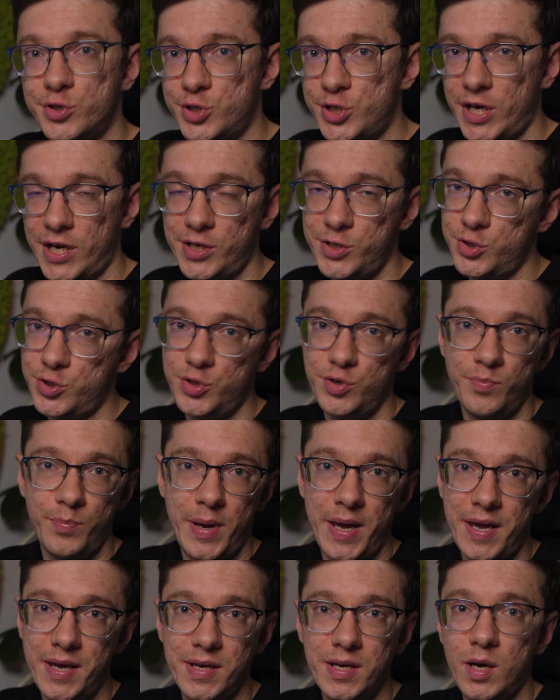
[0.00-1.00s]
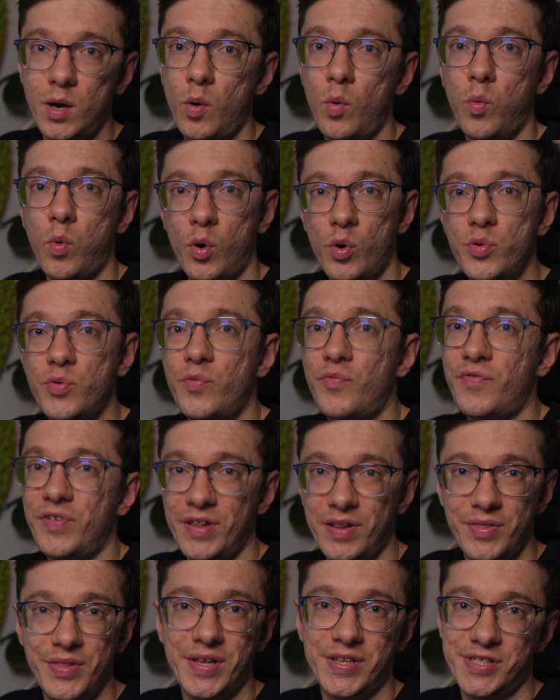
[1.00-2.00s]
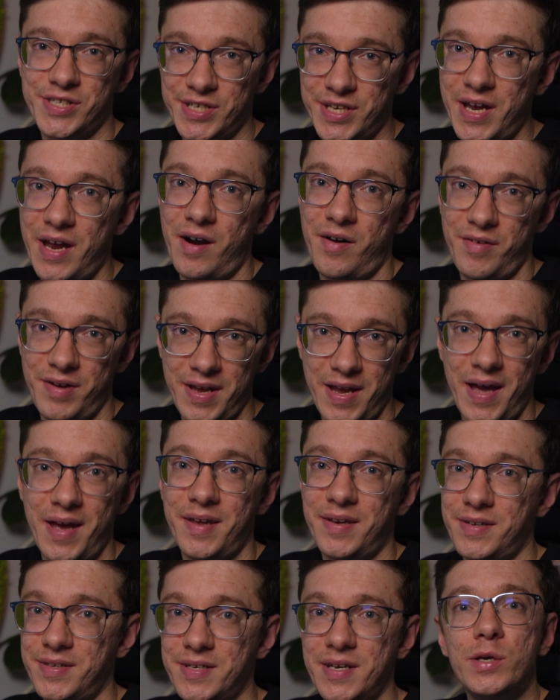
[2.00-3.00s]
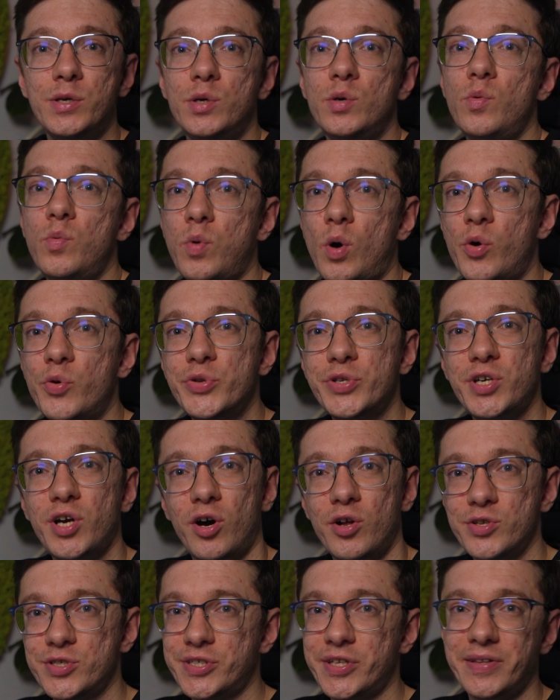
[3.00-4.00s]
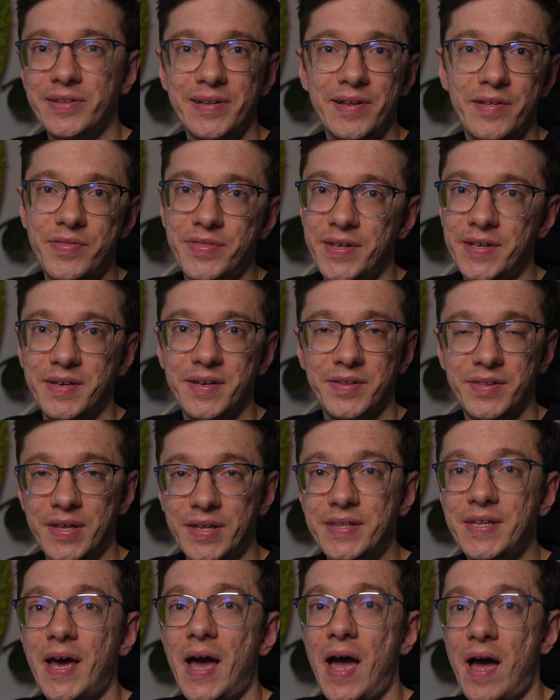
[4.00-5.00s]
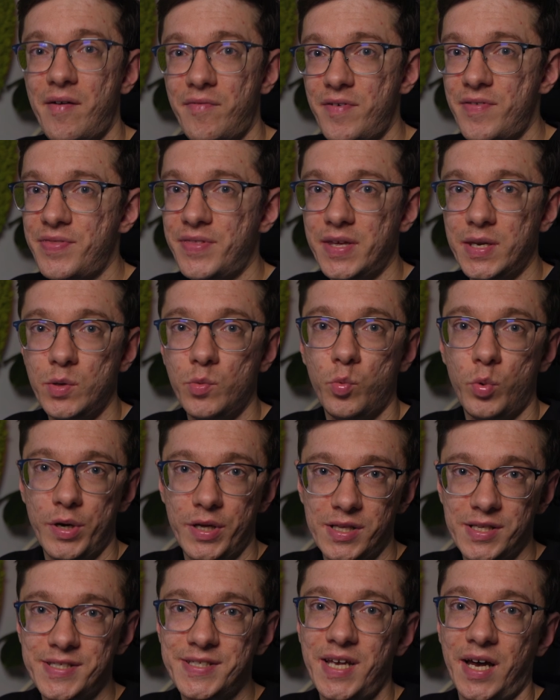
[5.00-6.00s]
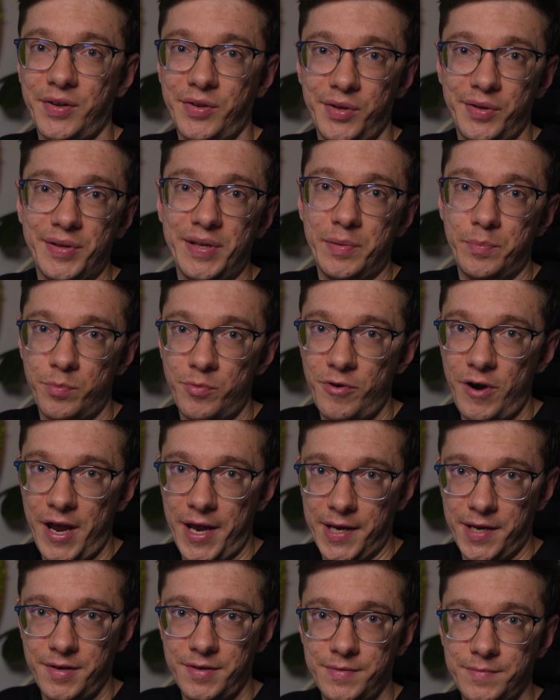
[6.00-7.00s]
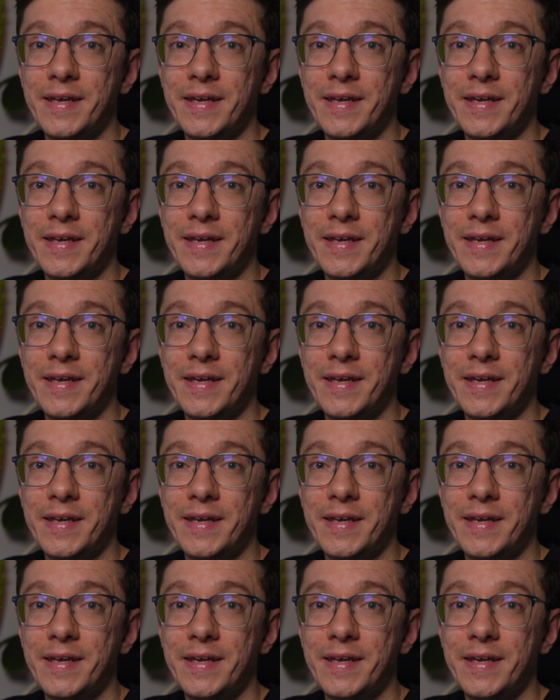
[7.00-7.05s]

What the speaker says: change you make won't feel that scary, and you won't constantly think that everything will suddenly break.